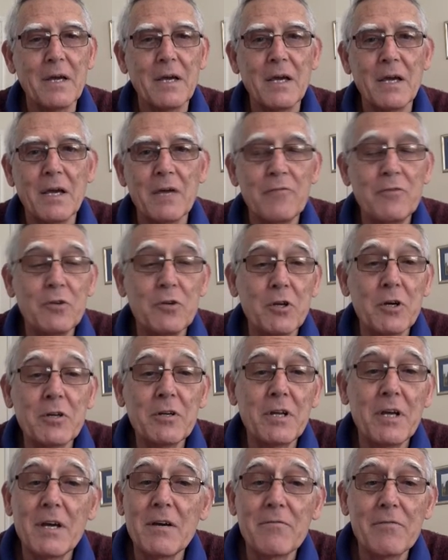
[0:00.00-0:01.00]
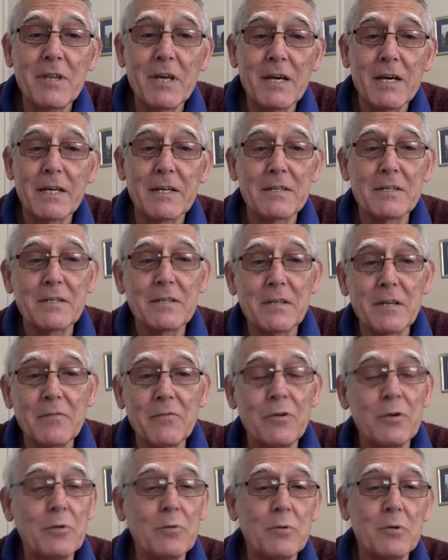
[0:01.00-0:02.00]
If you don't have that, if
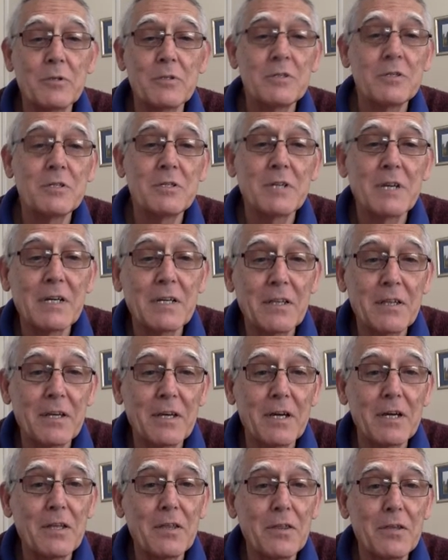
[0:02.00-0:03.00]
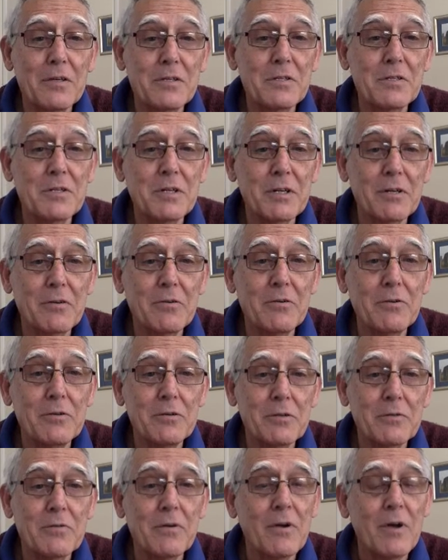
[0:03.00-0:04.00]
you want to take the atheistic route
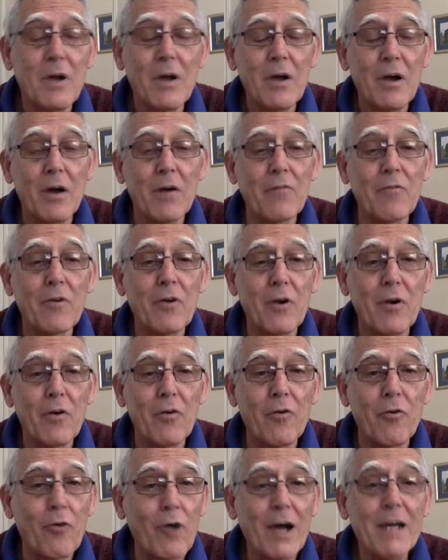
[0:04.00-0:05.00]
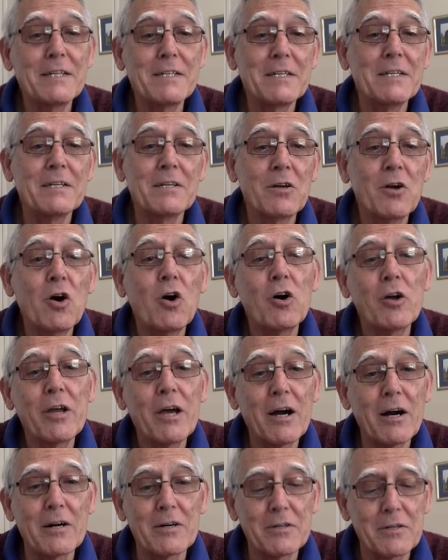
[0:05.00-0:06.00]
of, of writing God
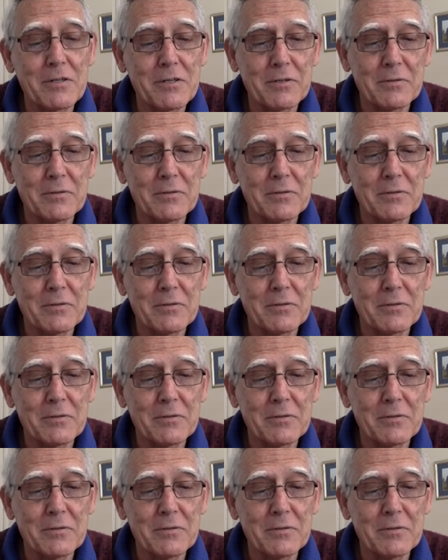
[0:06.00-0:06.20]
out,